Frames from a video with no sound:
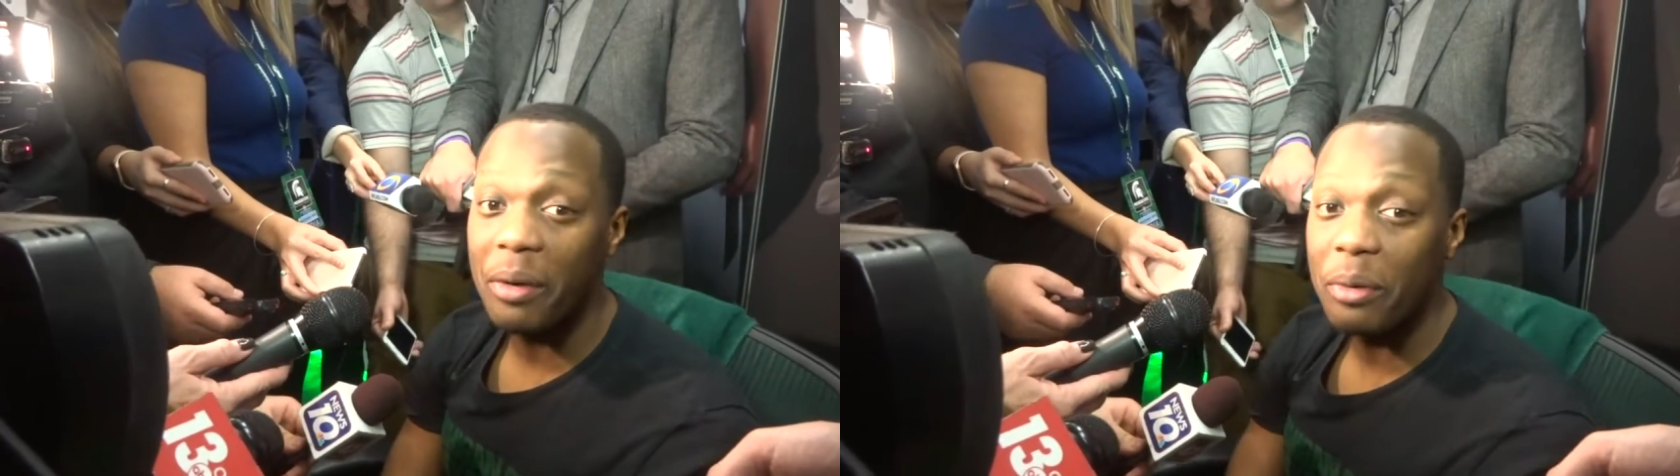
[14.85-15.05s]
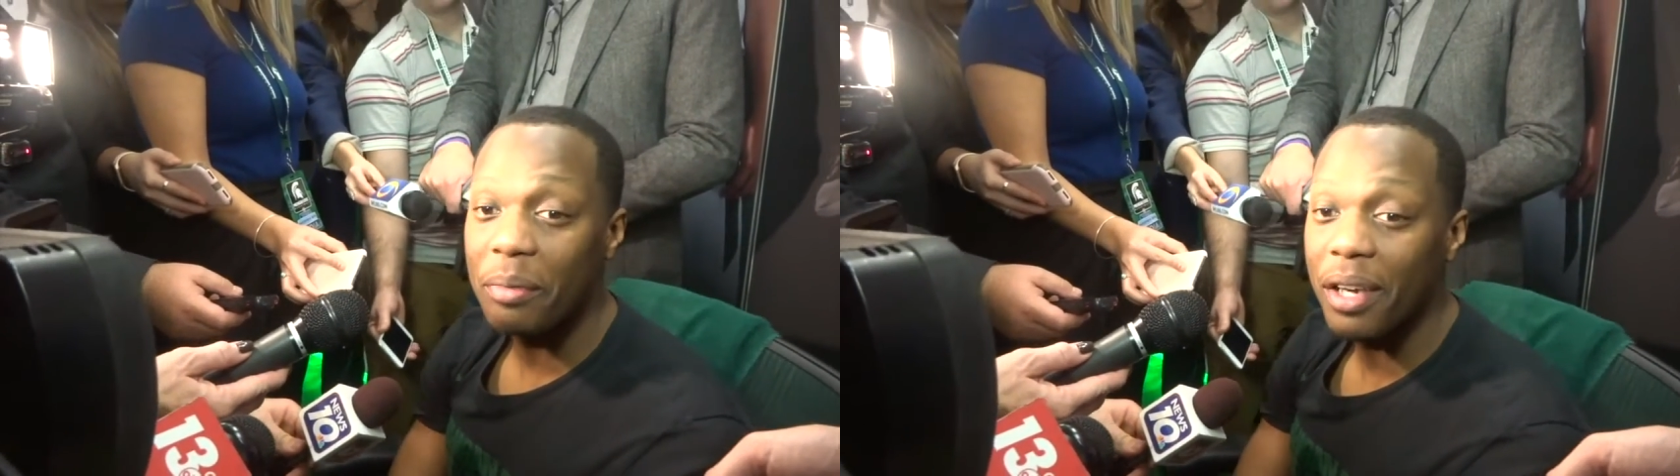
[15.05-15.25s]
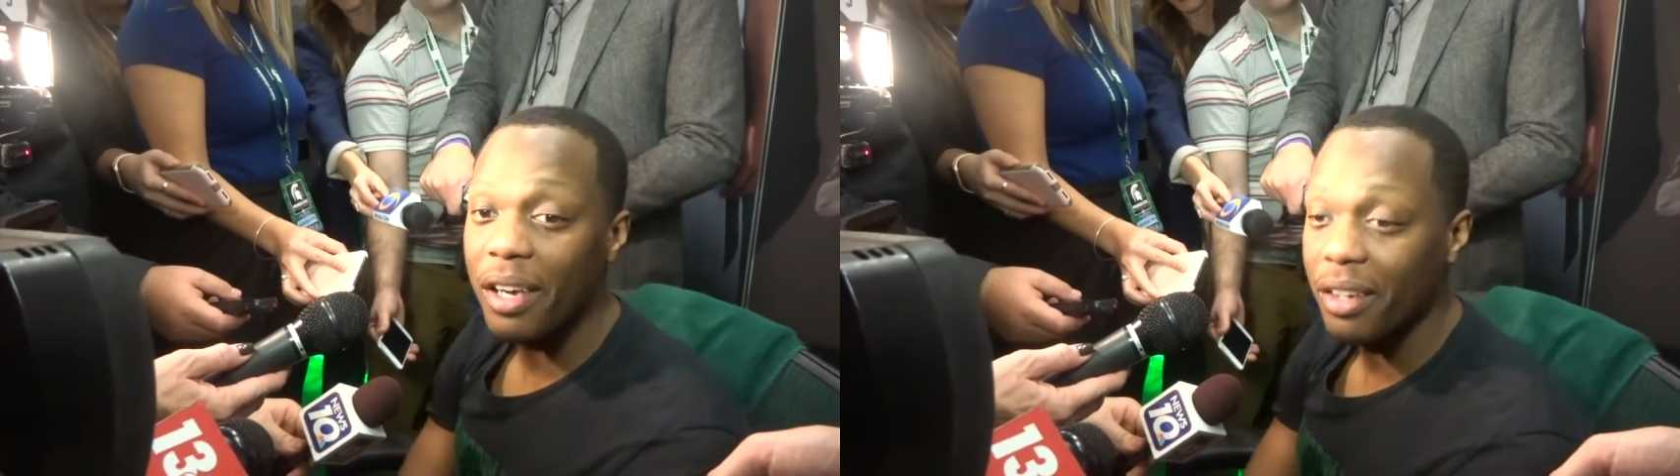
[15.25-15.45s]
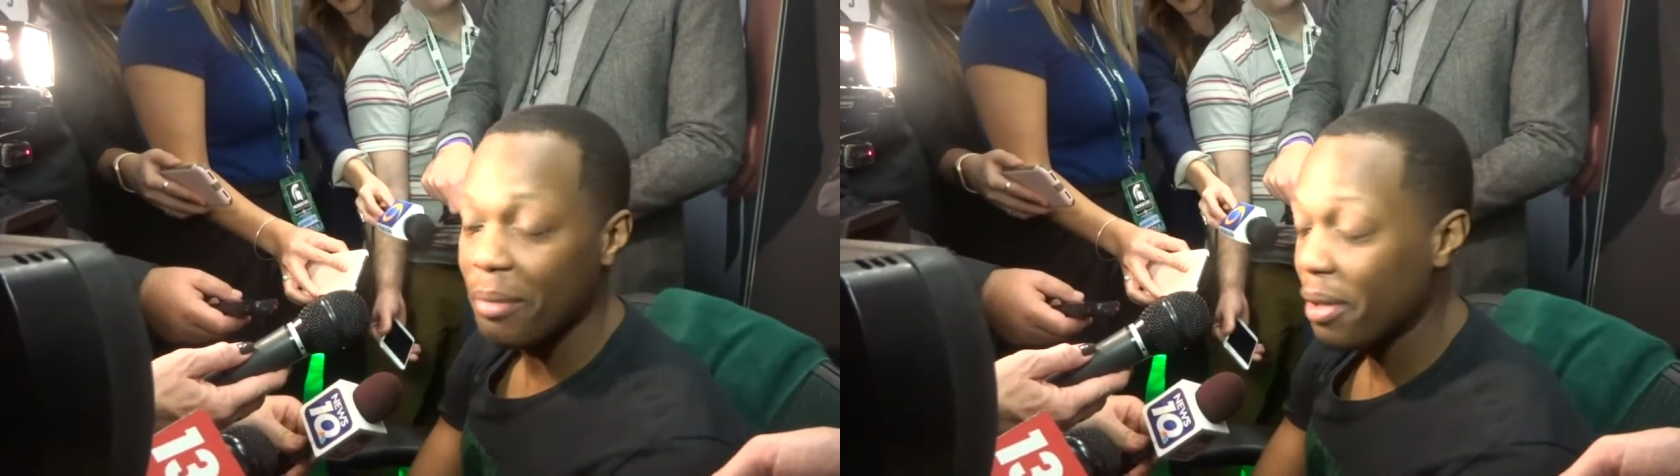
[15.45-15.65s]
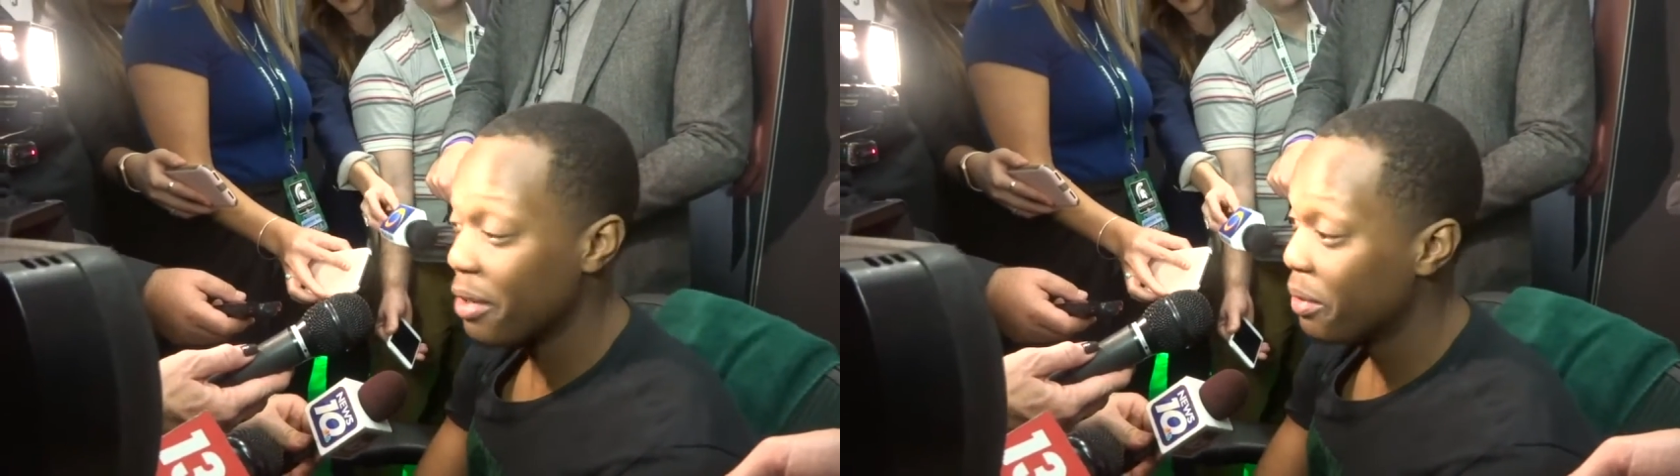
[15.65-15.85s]
that one bad.
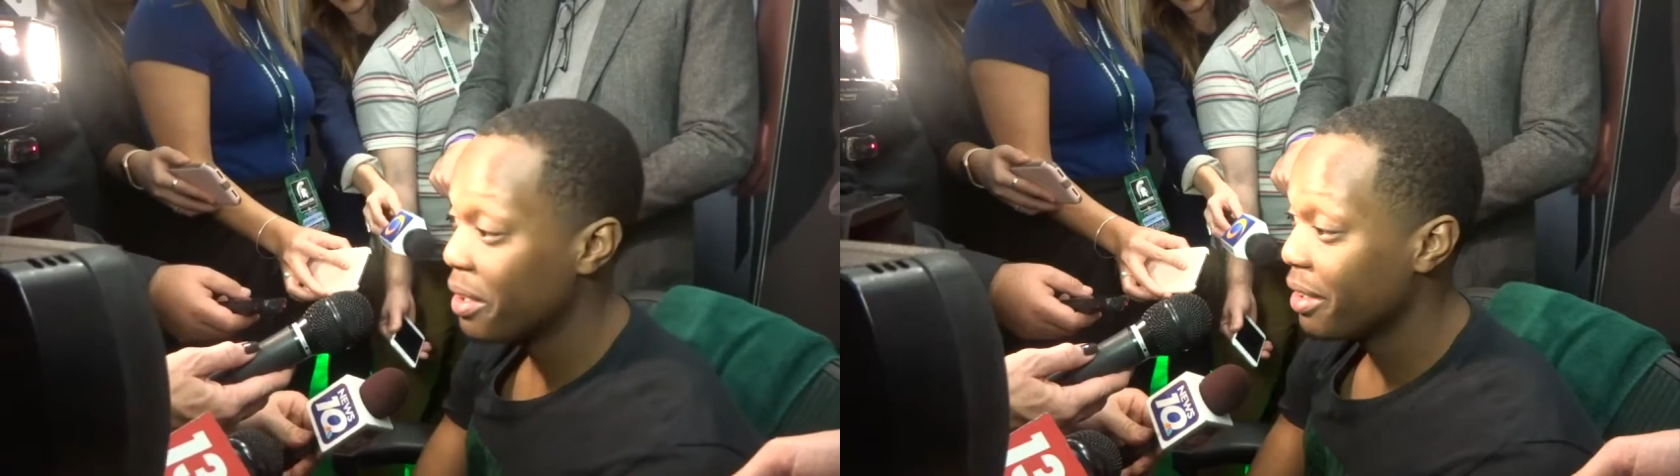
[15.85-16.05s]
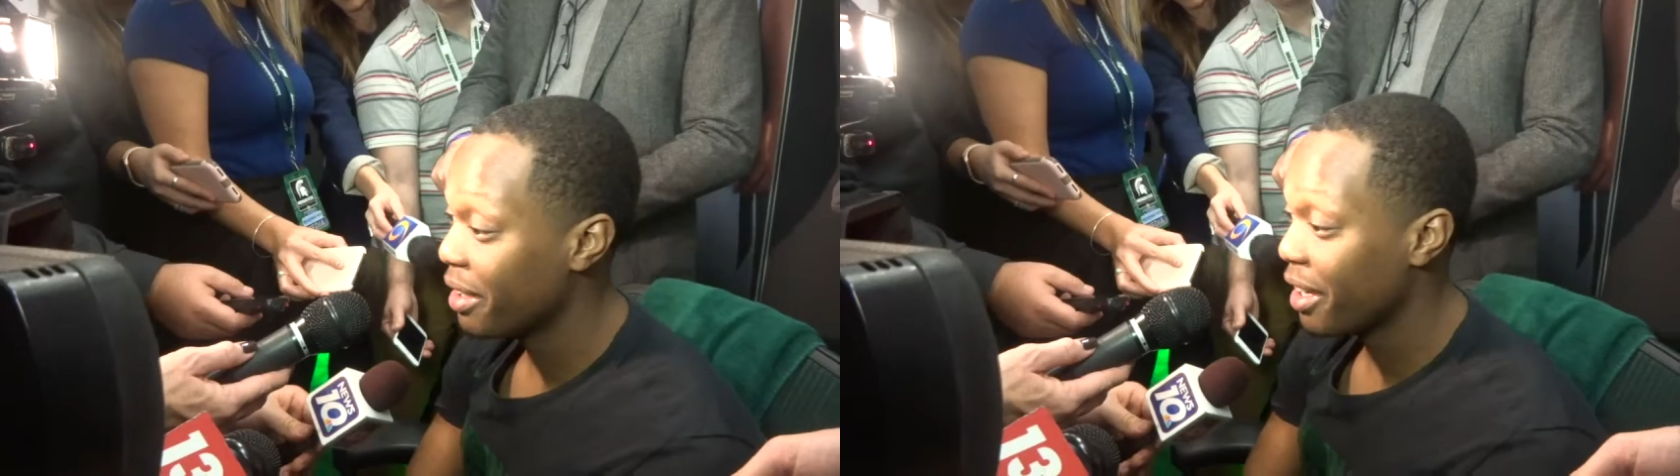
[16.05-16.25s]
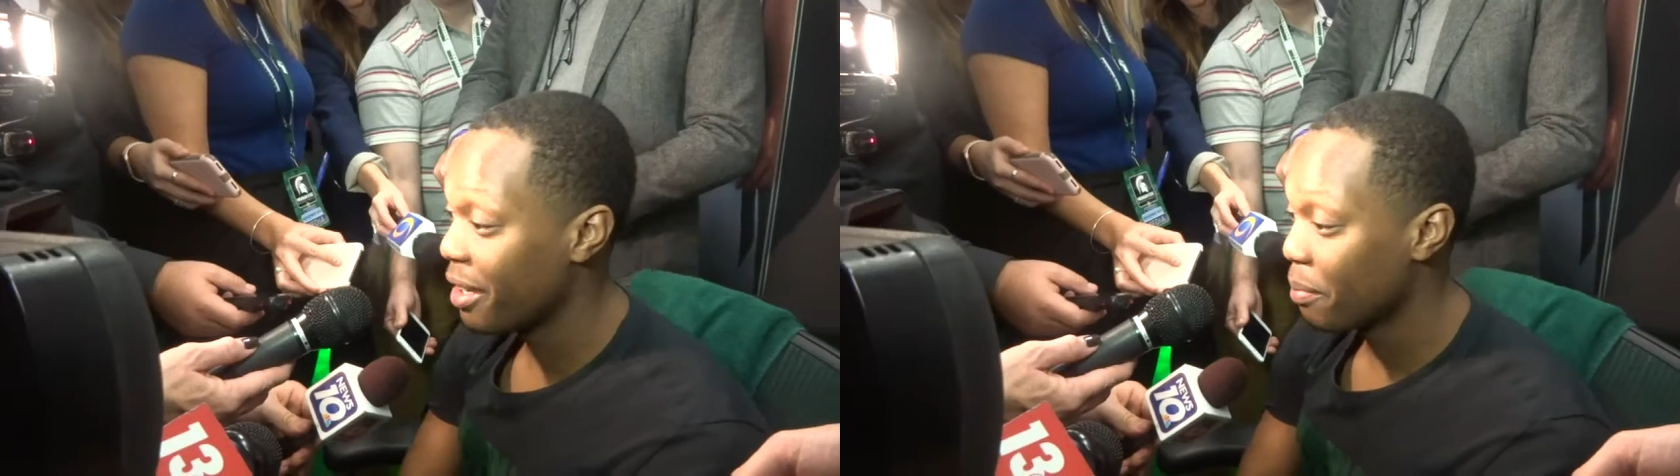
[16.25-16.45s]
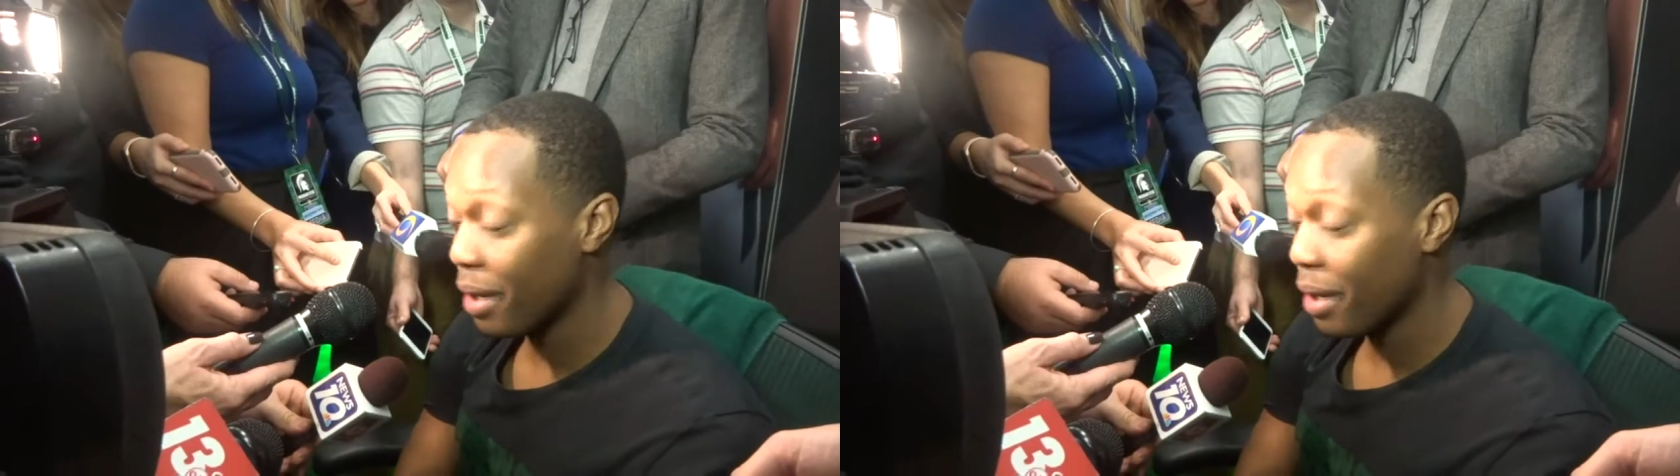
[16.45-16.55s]
They played a really good game.